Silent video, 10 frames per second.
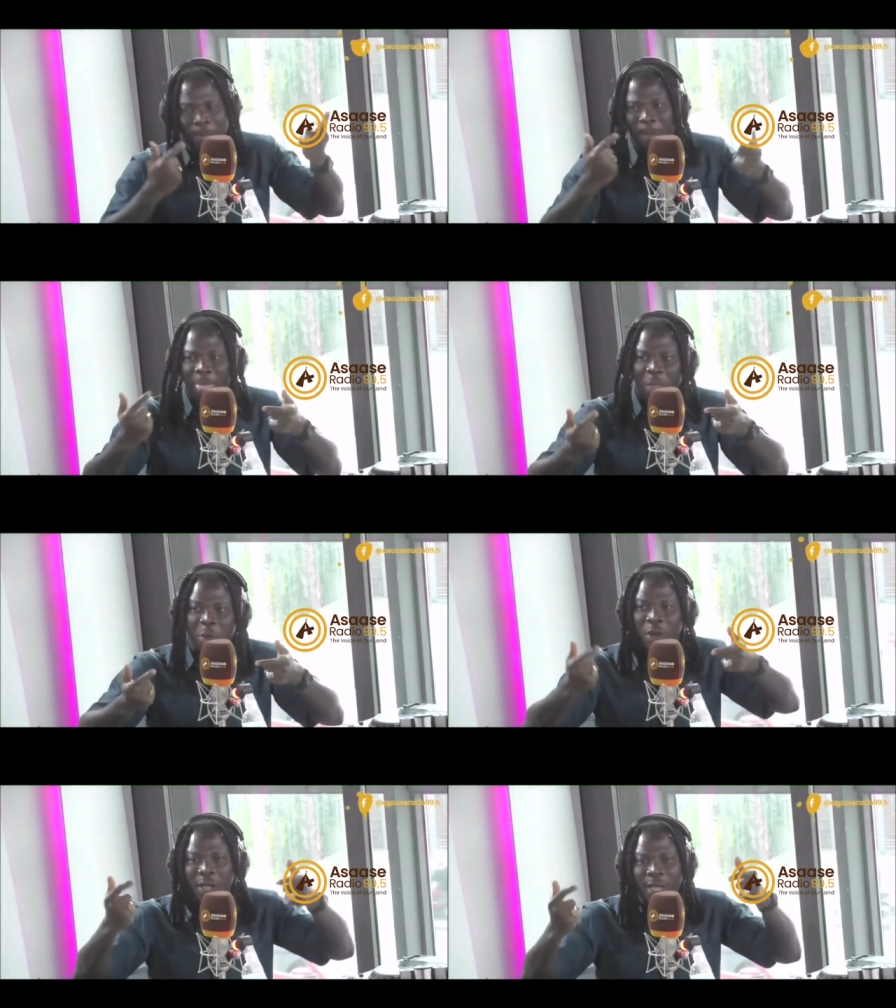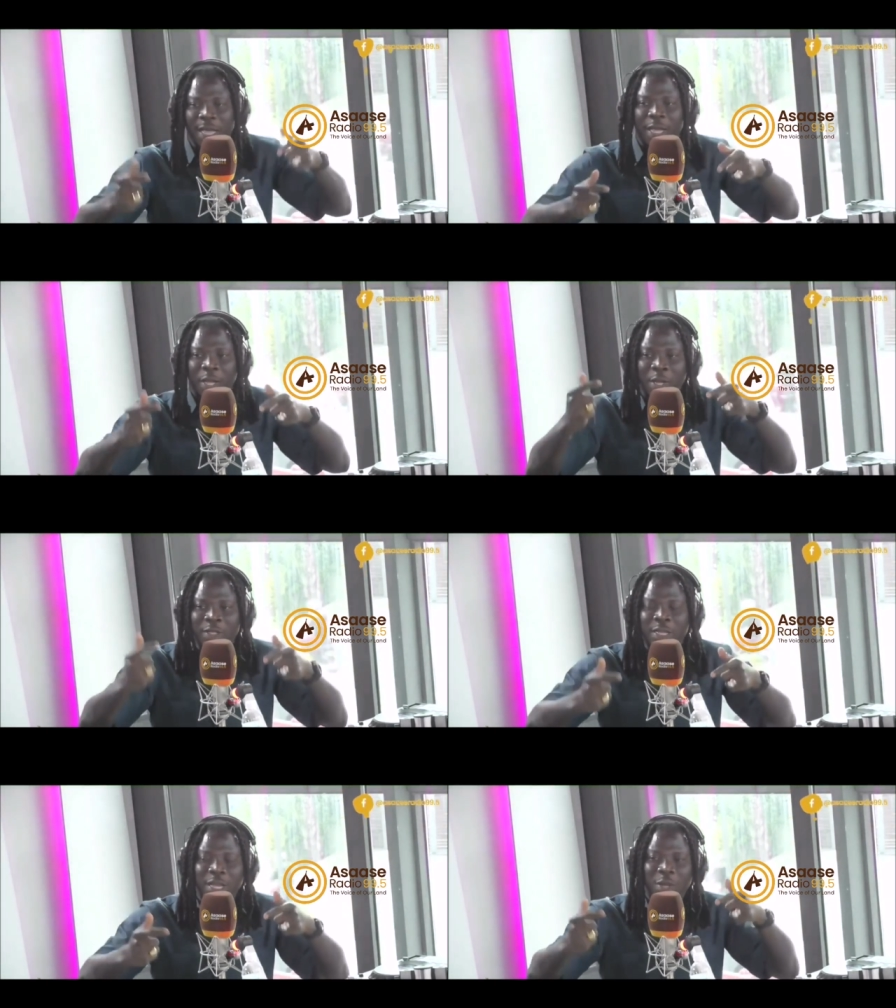and then you are,
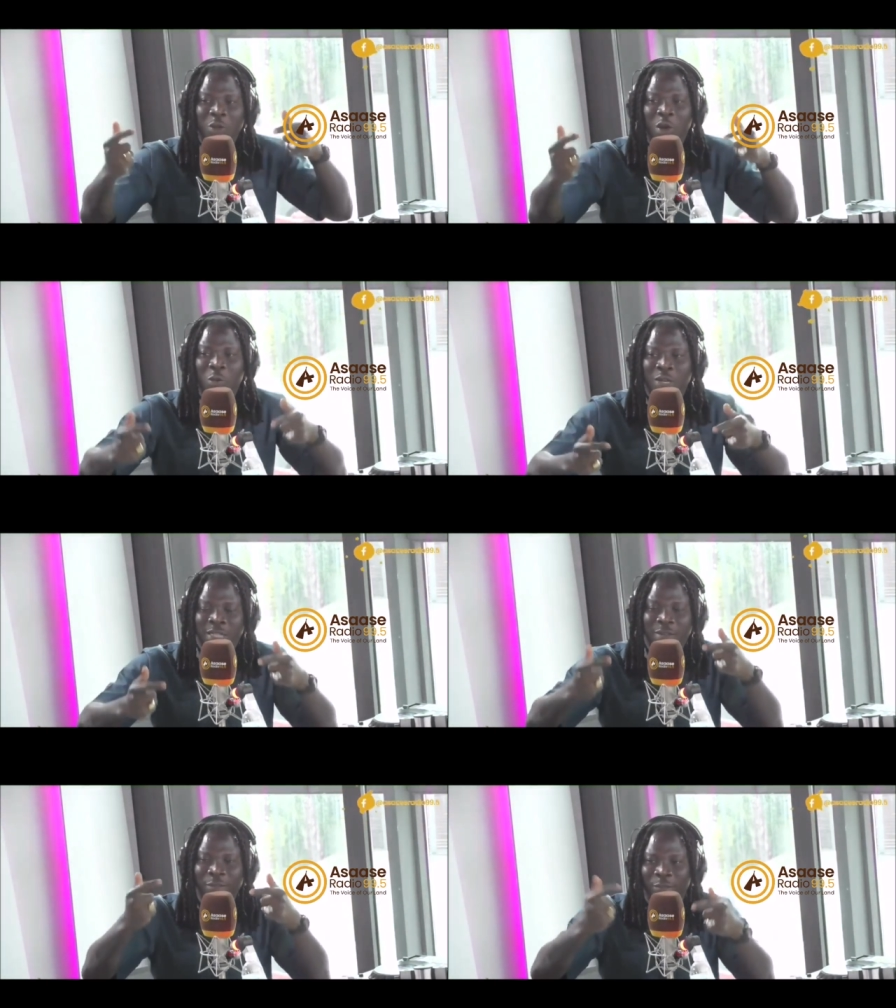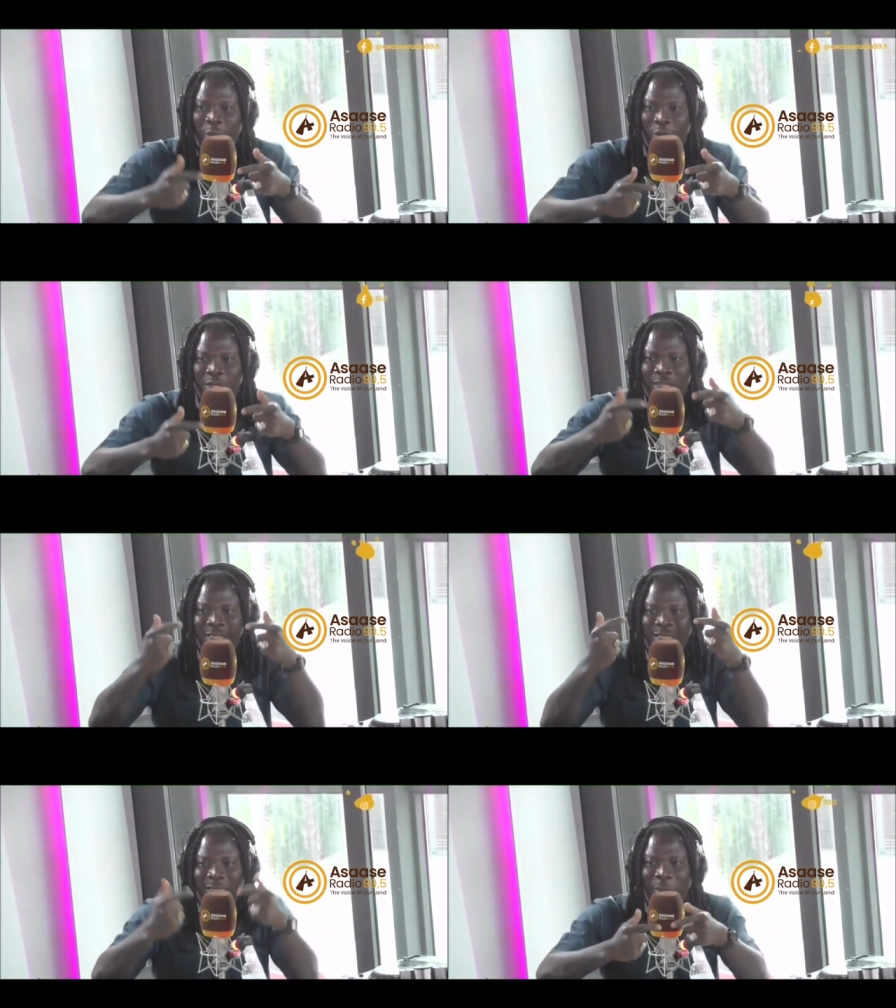you see, you are wishing for worst.
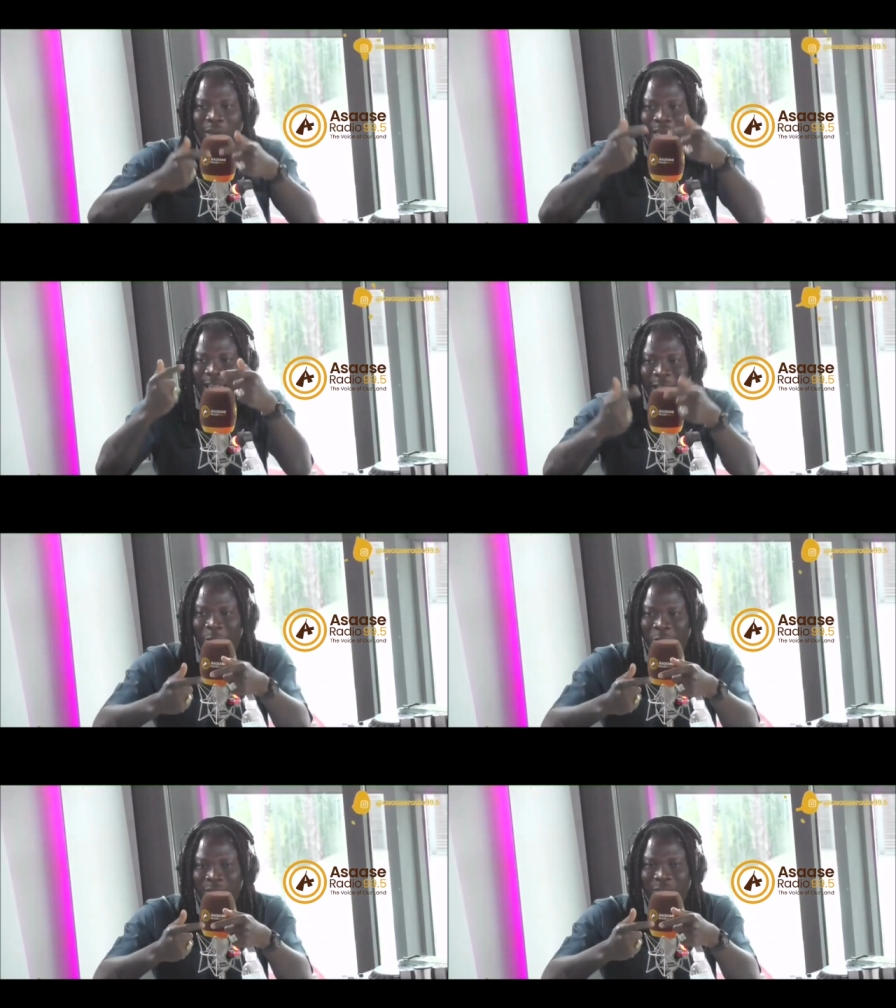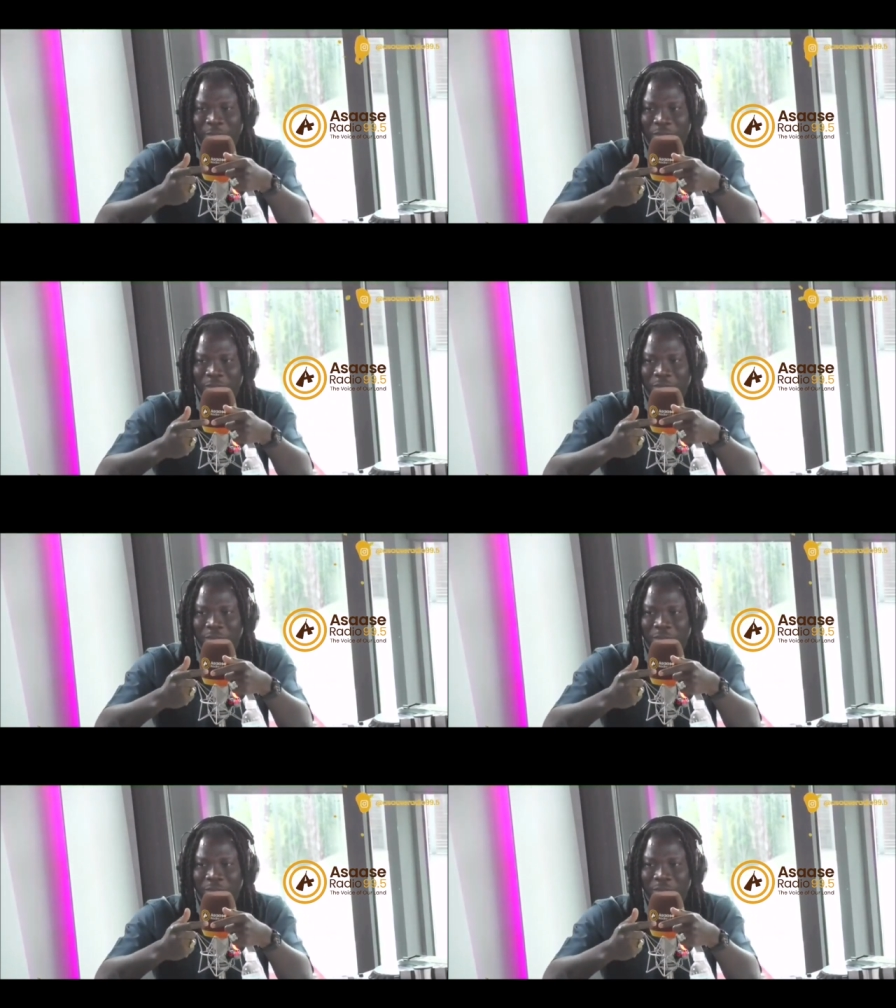somebody else.